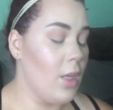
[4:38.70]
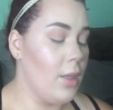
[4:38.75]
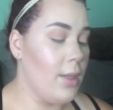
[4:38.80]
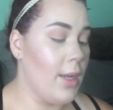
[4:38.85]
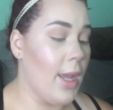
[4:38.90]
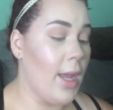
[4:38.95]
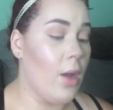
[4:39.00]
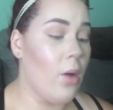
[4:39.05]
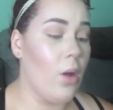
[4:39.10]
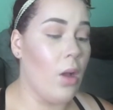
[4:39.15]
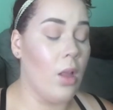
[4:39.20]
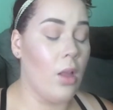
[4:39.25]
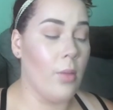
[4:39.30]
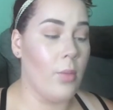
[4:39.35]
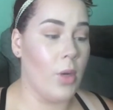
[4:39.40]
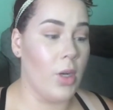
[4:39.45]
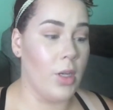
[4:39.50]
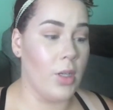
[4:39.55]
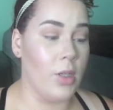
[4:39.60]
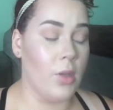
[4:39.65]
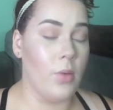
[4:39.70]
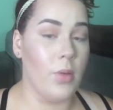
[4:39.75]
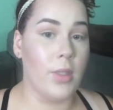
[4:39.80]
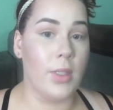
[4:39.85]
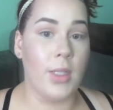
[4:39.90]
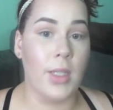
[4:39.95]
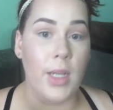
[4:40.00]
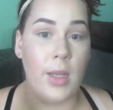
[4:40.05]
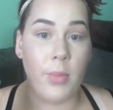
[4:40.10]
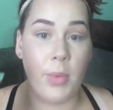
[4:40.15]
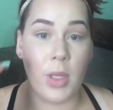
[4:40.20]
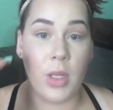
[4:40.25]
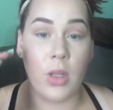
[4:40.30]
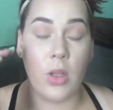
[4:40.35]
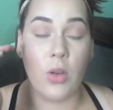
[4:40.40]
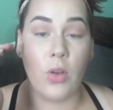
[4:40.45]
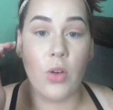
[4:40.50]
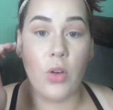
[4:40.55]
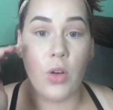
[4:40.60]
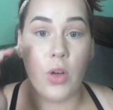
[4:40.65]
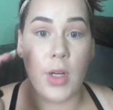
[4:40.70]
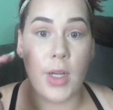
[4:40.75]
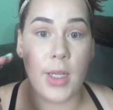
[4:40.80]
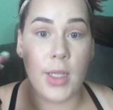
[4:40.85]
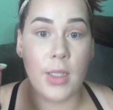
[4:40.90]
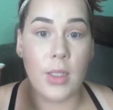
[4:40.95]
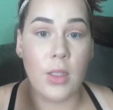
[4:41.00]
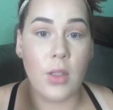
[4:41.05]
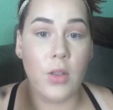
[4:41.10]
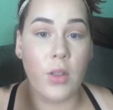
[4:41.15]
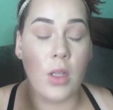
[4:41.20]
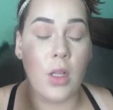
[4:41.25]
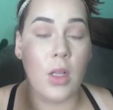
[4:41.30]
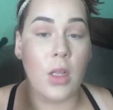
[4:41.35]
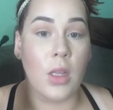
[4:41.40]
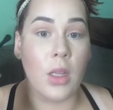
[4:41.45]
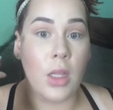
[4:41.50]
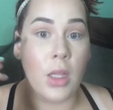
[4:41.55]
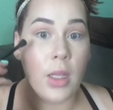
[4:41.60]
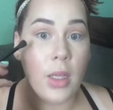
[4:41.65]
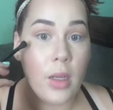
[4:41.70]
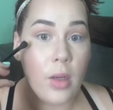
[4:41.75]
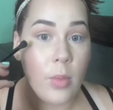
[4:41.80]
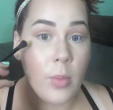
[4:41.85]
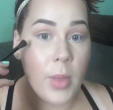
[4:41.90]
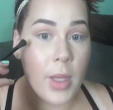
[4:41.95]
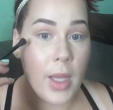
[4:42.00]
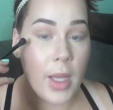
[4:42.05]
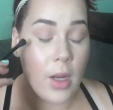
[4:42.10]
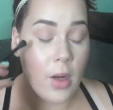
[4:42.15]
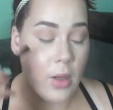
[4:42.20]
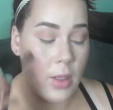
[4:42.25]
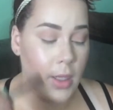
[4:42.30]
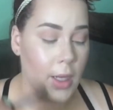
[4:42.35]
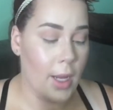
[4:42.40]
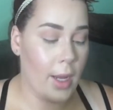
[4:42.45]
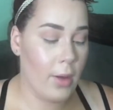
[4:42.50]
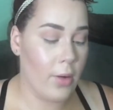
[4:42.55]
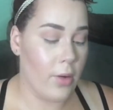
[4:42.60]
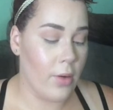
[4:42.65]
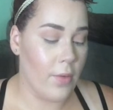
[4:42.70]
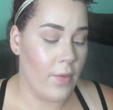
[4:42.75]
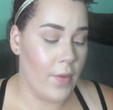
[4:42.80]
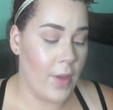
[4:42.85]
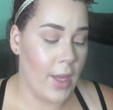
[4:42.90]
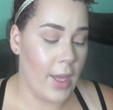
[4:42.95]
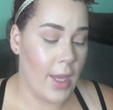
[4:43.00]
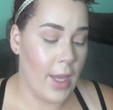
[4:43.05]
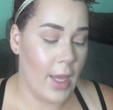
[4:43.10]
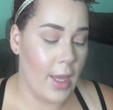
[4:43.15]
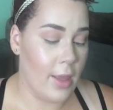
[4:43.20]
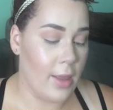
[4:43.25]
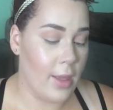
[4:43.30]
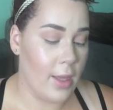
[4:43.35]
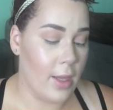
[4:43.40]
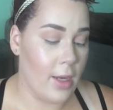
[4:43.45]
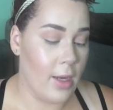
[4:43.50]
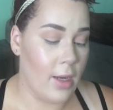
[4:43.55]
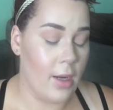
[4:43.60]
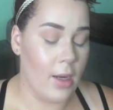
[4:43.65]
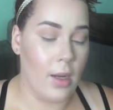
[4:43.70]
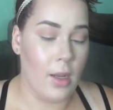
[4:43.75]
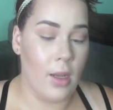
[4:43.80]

Now all I'm going to do is deepen the crease just a little bit on the outer V and then